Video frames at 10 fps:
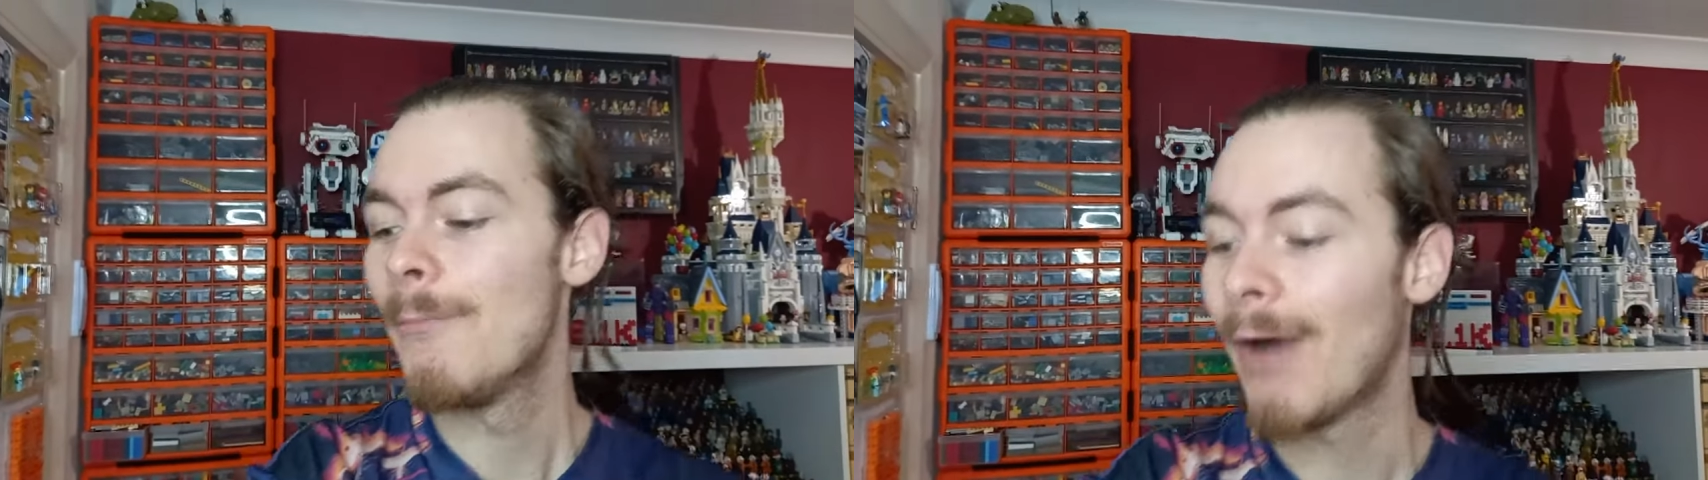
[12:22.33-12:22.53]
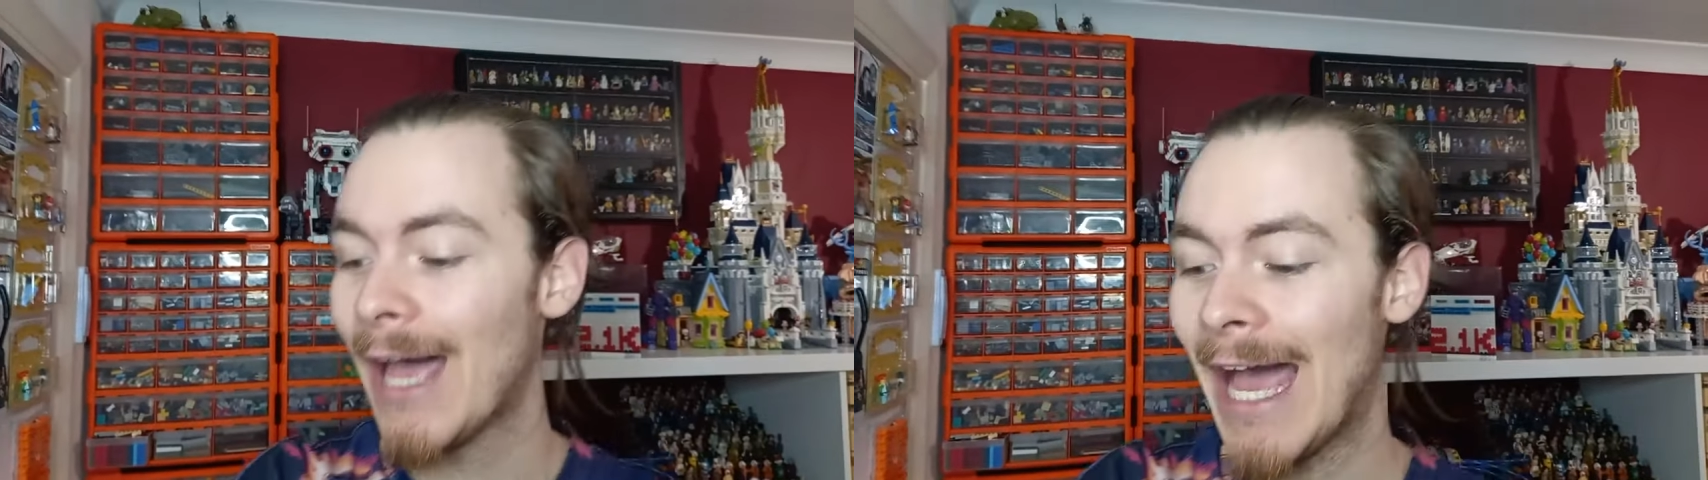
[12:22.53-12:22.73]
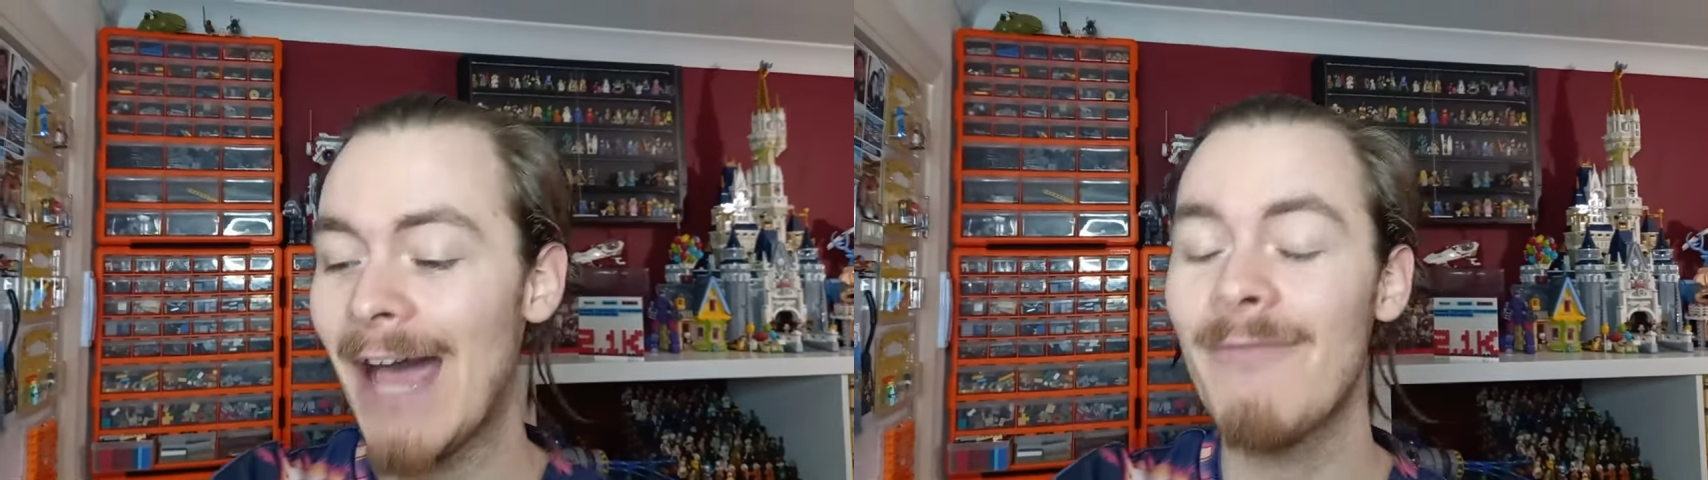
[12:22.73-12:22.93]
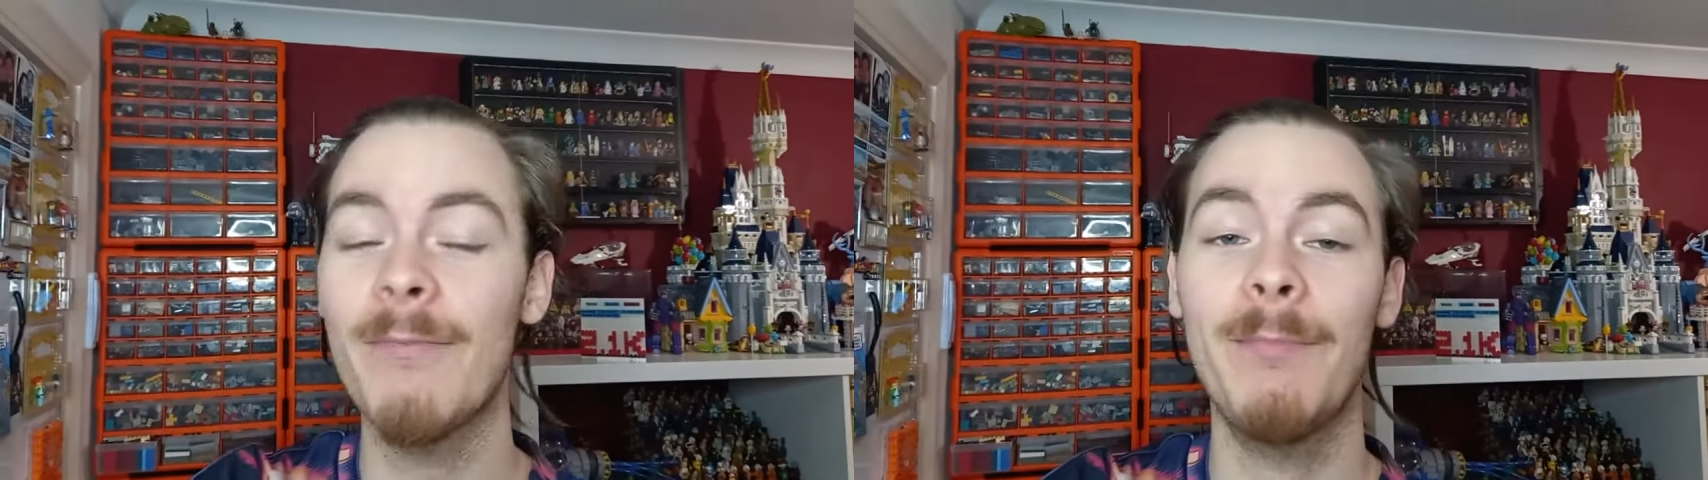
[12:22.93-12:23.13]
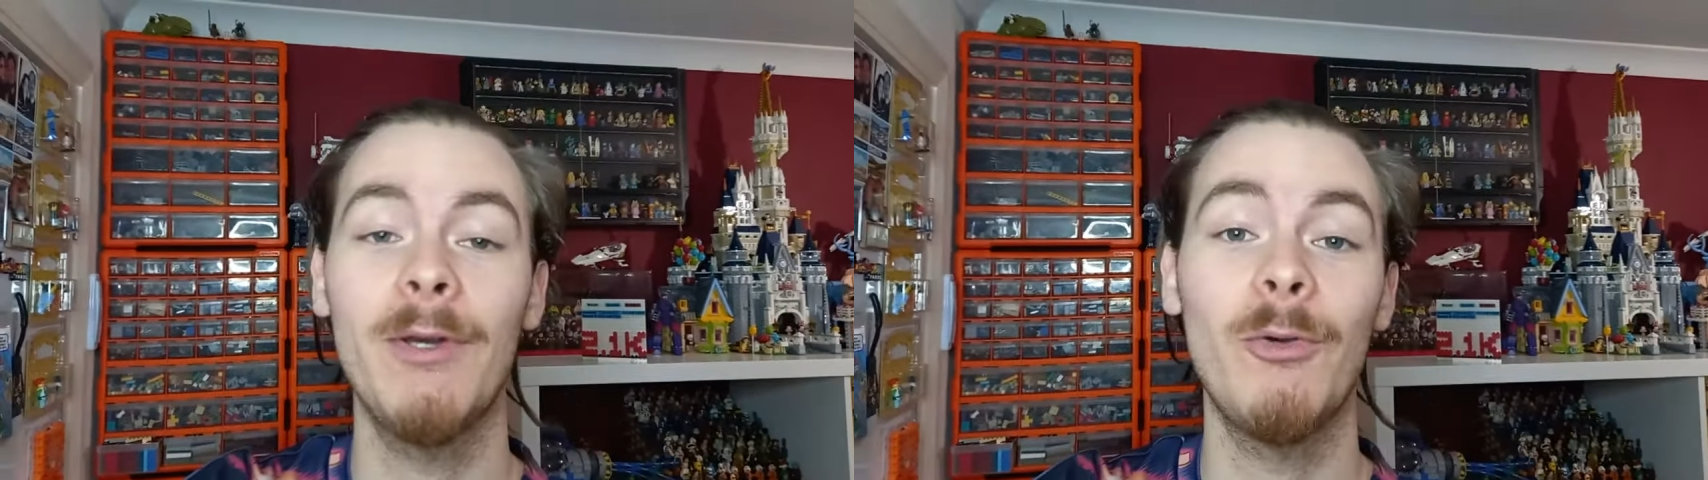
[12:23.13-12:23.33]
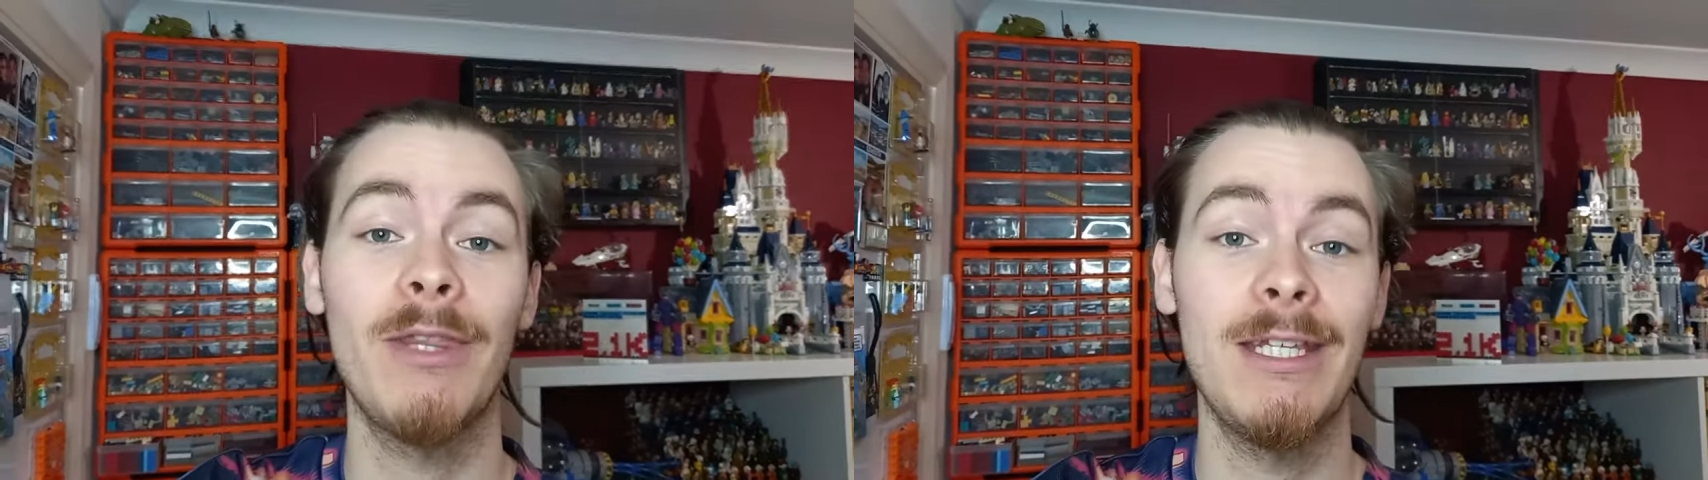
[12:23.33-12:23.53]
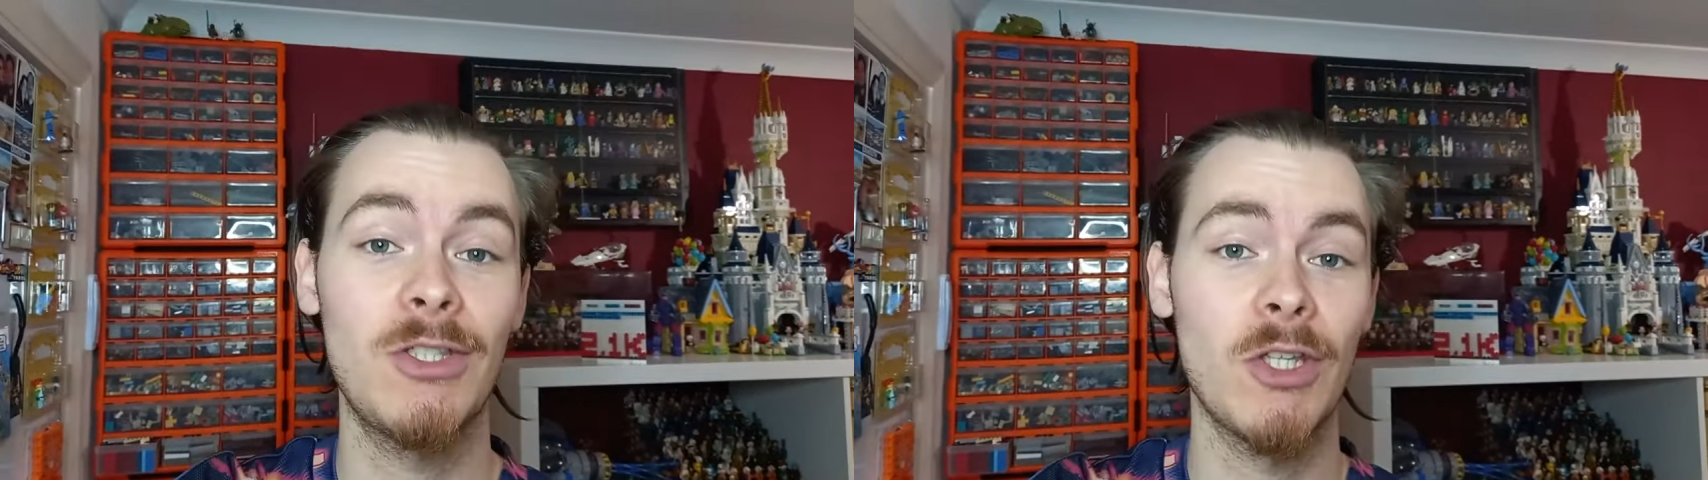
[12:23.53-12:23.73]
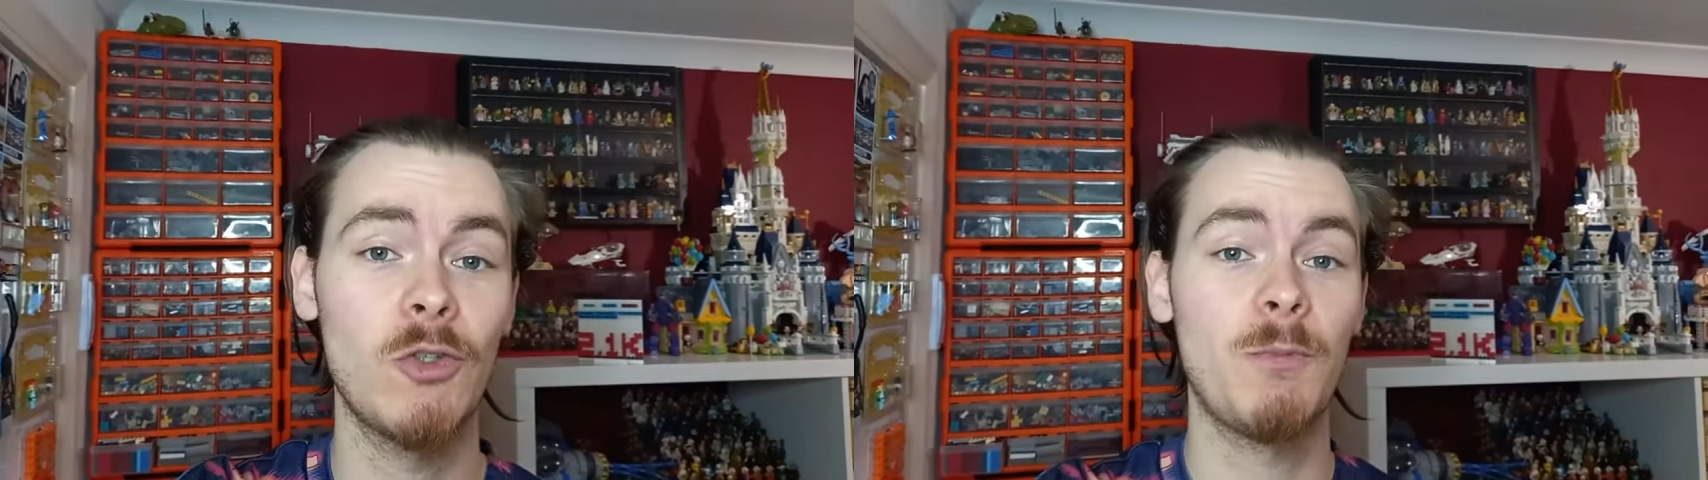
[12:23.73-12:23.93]
But I have built the
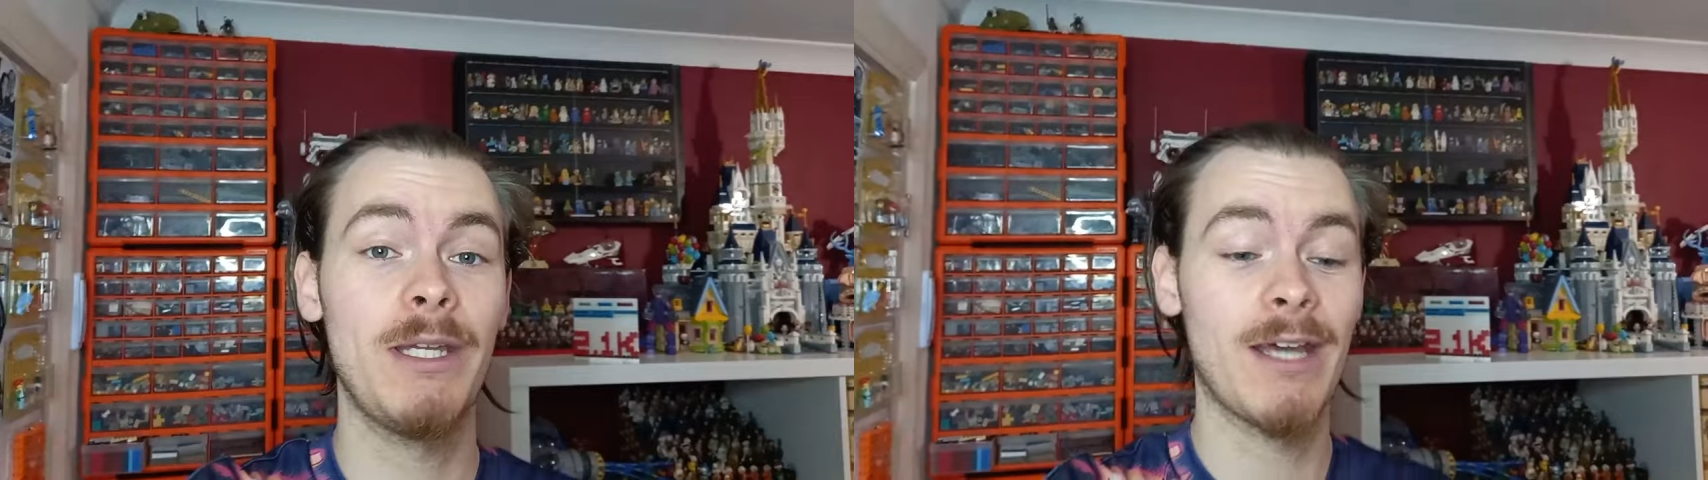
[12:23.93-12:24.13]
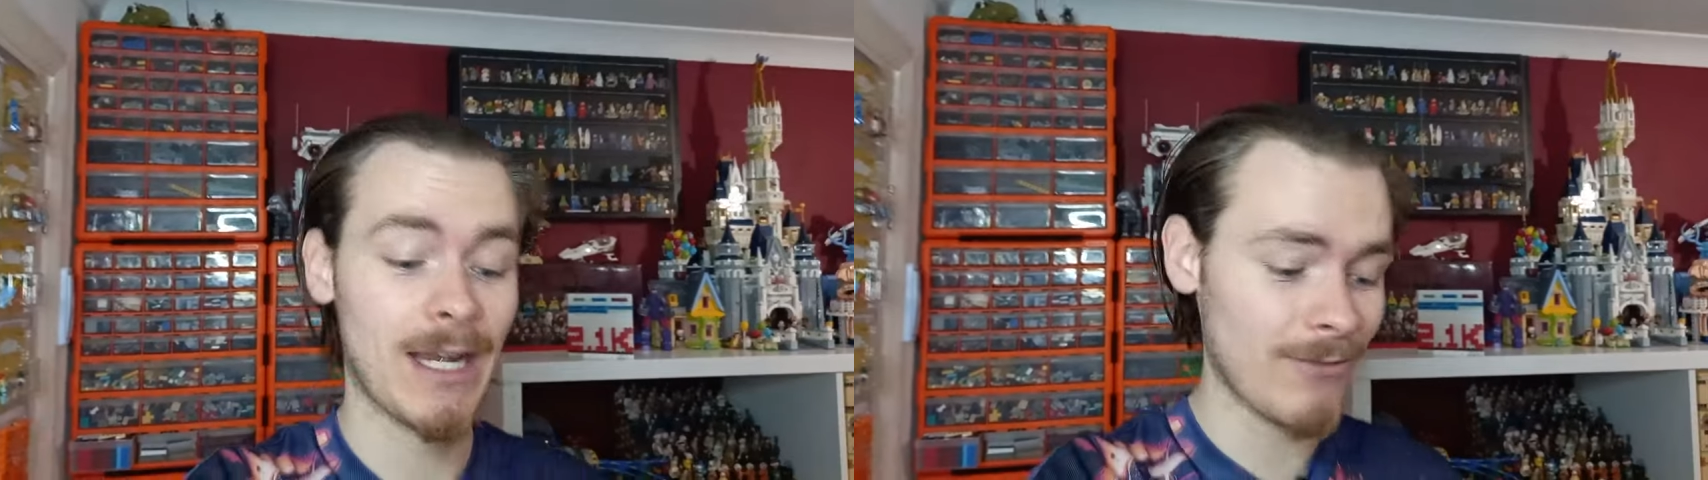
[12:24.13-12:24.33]
snowspeeder